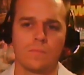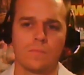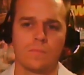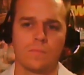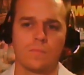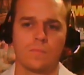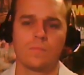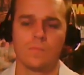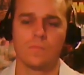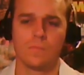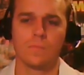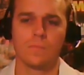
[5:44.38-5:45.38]

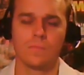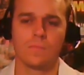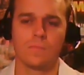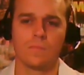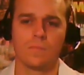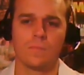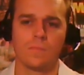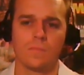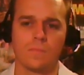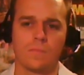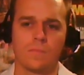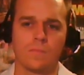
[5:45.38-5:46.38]

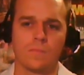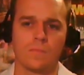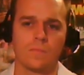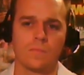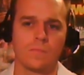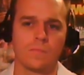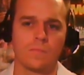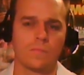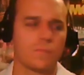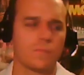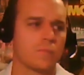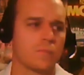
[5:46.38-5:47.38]

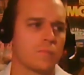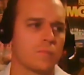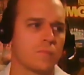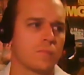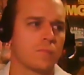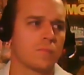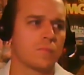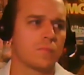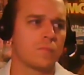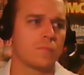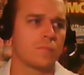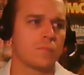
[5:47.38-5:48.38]

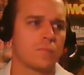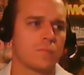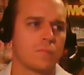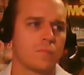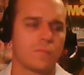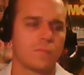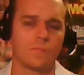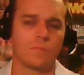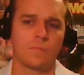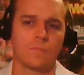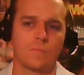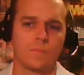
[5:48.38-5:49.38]

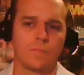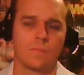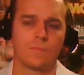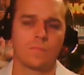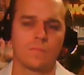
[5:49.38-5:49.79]
The person shown says nothing.